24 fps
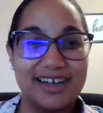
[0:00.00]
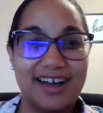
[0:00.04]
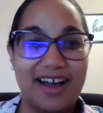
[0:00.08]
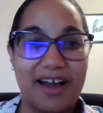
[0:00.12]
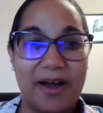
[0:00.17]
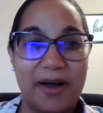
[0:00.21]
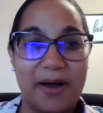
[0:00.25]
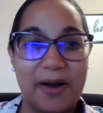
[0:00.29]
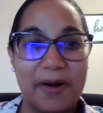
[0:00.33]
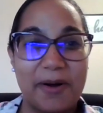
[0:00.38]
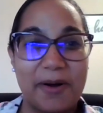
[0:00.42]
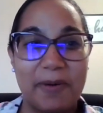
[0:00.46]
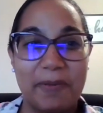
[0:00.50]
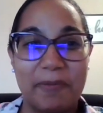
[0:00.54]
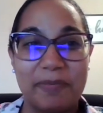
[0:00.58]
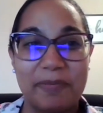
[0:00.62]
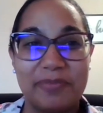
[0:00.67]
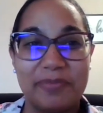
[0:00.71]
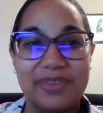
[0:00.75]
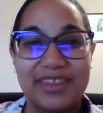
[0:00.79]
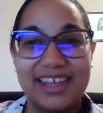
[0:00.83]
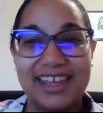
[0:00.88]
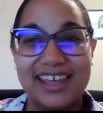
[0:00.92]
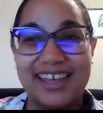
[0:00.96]

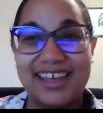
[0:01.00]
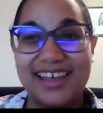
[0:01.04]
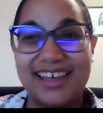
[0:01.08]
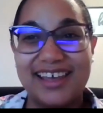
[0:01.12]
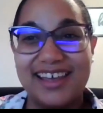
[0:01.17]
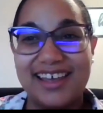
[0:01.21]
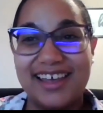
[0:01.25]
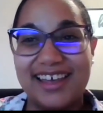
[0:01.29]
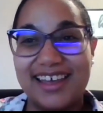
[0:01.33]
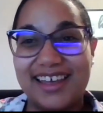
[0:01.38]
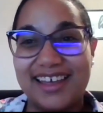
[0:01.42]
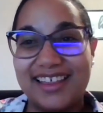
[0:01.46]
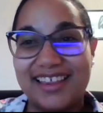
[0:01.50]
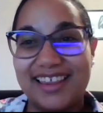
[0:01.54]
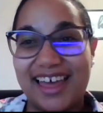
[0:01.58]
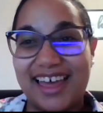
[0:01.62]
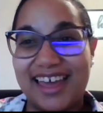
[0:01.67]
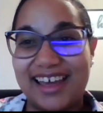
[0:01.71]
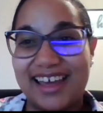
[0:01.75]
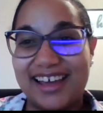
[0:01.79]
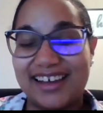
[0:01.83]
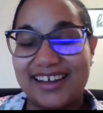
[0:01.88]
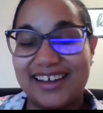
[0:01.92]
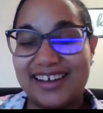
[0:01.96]

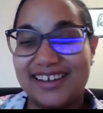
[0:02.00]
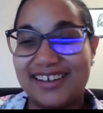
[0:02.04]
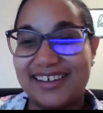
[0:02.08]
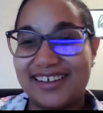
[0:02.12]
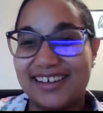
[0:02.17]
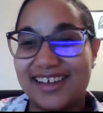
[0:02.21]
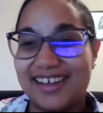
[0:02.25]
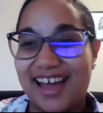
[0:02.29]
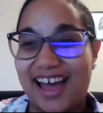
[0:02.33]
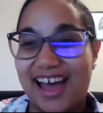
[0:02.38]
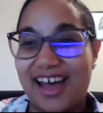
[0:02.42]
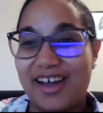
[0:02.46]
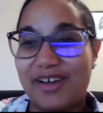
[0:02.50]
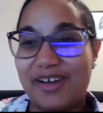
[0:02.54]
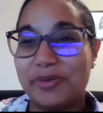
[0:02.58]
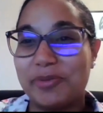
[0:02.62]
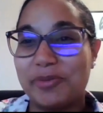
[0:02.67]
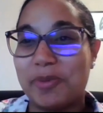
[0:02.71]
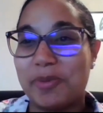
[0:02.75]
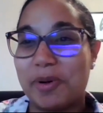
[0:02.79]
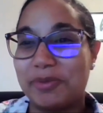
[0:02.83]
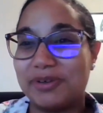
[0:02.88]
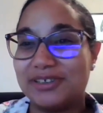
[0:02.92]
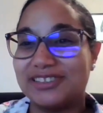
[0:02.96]
Like I
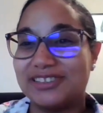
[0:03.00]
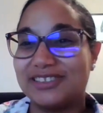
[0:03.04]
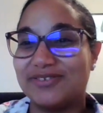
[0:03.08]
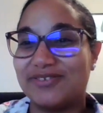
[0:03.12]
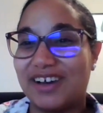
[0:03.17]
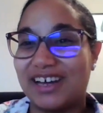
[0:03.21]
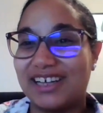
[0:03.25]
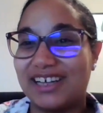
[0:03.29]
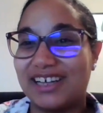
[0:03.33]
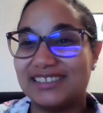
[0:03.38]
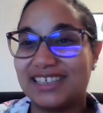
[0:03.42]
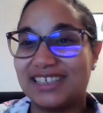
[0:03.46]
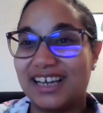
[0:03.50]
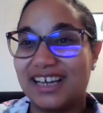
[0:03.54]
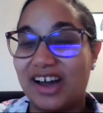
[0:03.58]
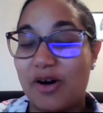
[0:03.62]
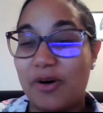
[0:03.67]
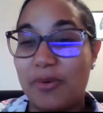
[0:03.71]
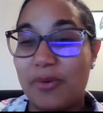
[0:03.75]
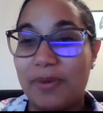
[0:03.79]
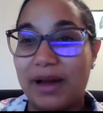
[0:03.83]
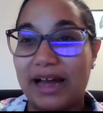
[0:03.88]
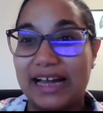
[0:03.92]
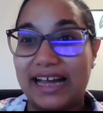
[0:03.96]
remember Savon saying,
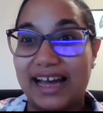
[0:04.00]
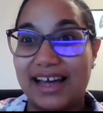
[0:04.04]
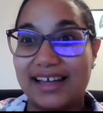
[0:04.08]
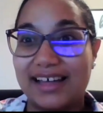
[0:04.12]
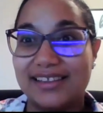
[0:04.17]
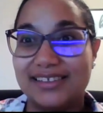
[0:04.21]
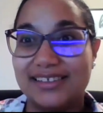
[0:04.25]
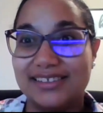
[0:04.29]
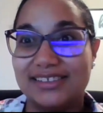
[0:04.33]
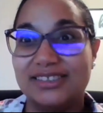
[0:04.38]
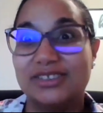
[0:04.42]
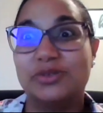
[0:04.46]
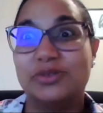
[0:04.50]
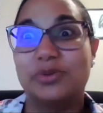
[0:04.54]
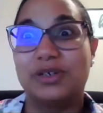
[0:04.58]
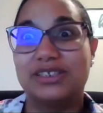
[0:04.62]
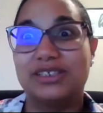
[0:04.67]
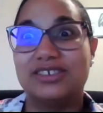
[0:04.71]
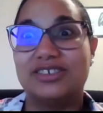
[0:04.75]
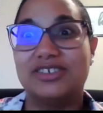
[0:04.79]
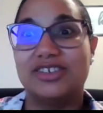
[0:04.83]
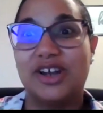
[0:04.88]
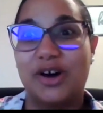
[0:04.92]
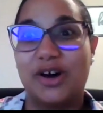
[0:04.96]
"Oh my God, this is
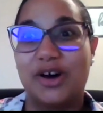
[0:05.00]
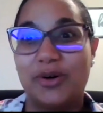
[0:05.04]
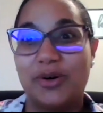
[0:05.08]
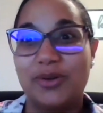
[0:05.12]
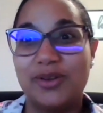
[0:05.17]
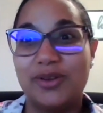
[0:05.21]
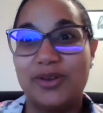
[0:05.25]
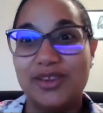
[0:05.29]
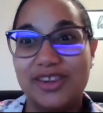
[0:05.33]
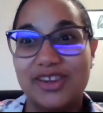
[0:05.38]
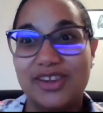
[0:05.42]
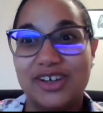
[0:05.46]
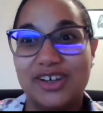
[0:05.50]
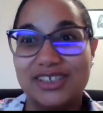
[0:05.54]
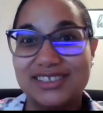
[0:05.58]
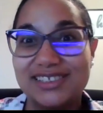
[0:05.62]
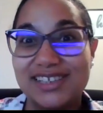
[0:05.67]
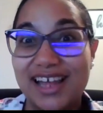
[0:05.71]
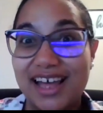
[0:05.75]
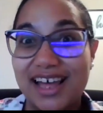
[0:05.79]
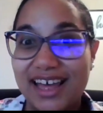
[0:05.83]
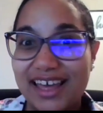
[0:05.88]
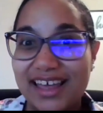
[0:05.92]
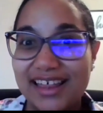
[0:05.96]
what snow
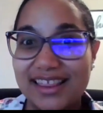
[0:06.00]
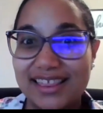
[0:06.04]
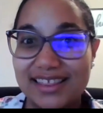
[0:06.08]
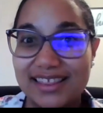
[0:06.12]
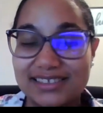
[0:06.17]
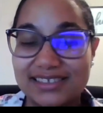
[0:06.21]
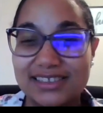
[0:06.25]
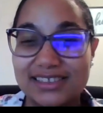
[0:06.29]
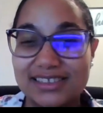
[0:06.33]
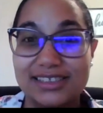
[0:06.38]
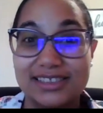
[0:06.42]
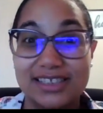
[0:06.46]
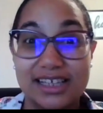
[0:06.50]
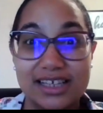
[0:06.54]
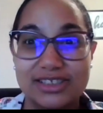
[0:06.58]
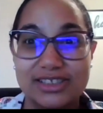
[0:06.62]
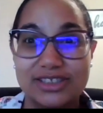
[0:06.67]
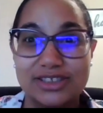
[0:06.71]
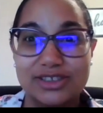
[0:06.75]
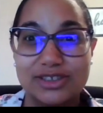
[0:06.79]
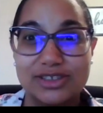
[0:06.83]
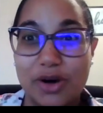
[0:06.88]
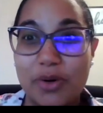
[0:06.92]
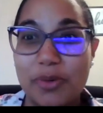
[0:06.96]
looks like. This is
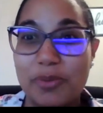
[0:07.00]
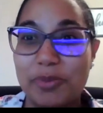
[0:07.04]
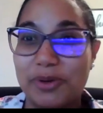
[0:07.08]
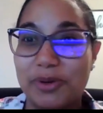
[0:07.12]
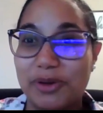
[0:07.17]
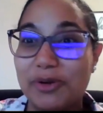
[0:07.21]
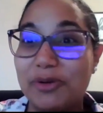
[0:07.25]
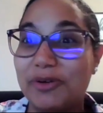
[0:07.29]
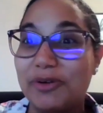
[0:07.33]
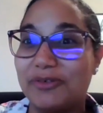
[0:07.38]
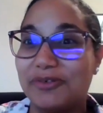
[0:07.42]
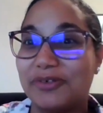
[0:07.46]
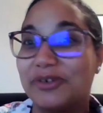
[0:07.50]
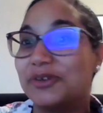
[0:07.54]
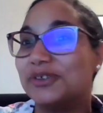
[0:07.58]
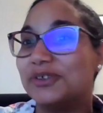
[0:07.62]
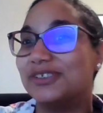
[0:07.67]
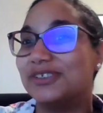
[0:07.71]
so beautiful."